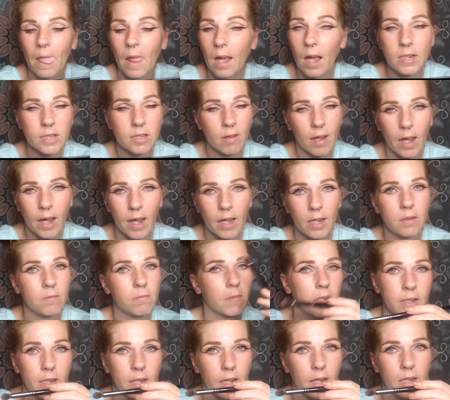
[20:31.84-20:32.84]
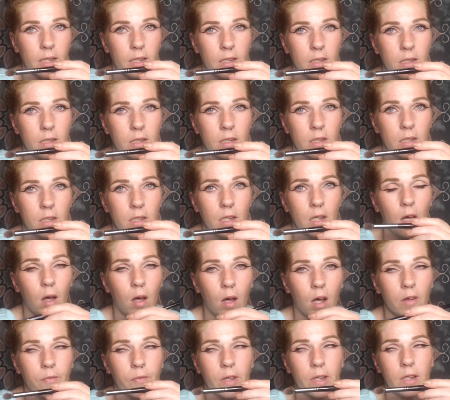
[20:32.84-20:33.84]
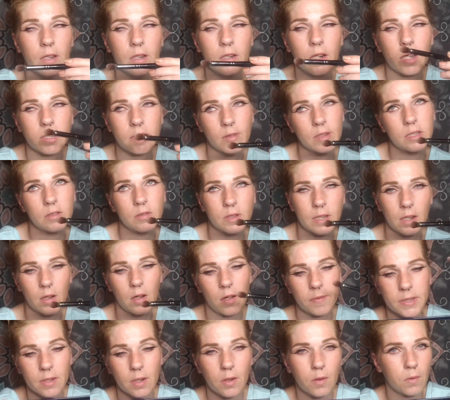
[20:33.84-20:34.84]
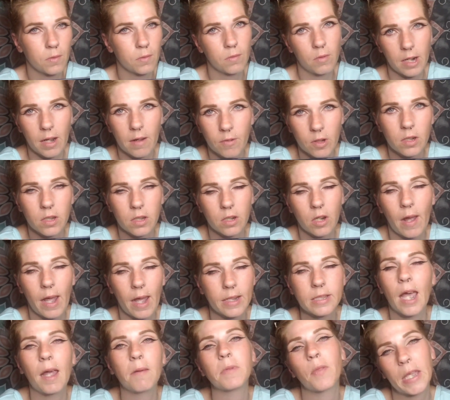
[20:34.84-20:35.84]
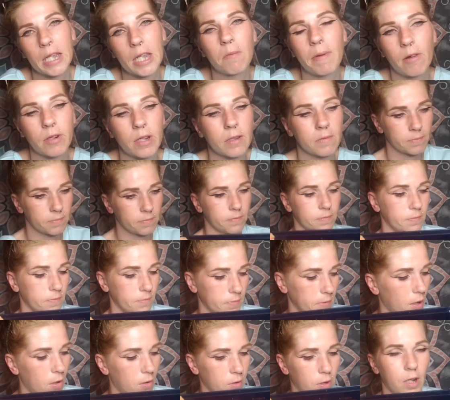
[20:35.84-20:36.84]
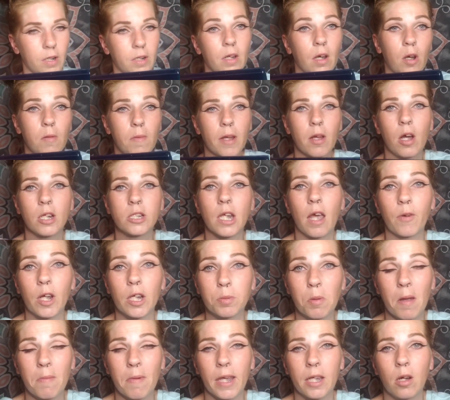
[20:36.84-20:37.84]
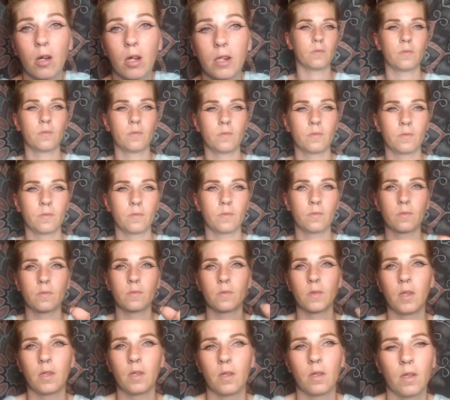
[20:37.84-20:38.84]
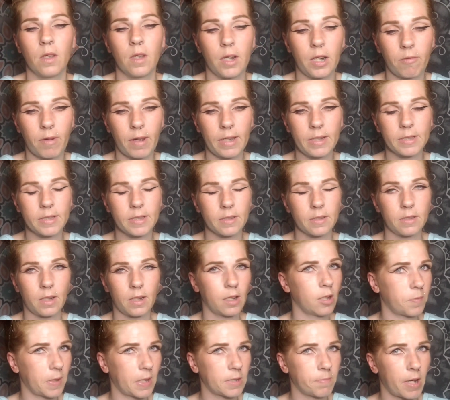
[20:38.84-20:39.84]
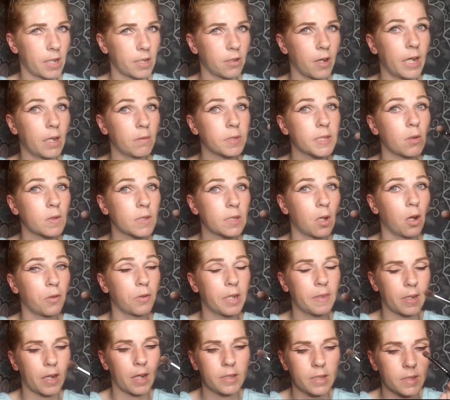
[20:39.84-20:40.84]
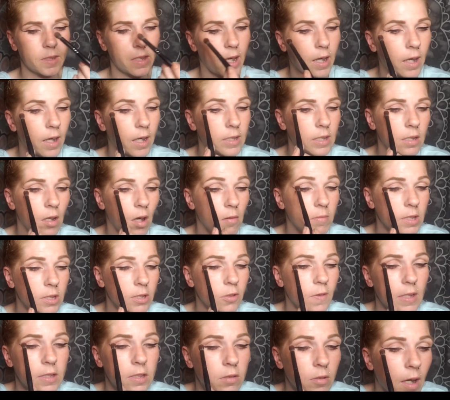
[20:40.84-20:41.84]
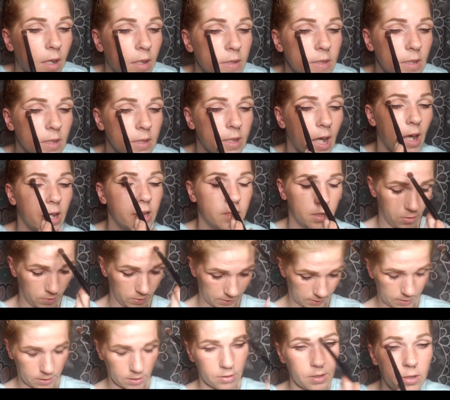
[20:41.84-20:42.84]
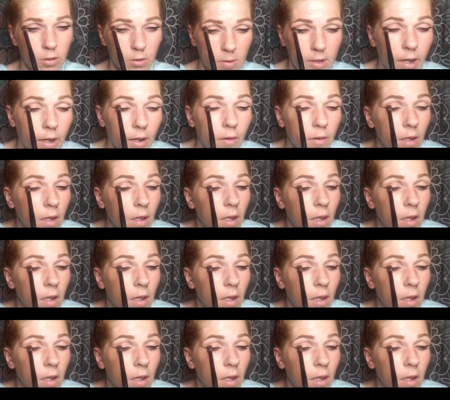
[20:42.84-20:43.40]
I still had Monday off, and I still had Tuesday off, so whatever. You know, I had time to think about it. Hold on. Oh my gosh, I forgot to put my mic on. Anyways, I hope that's better, and I'm so sorry that I did that. I did not mean to do that to you guys. Now I know it's easier to hear me now.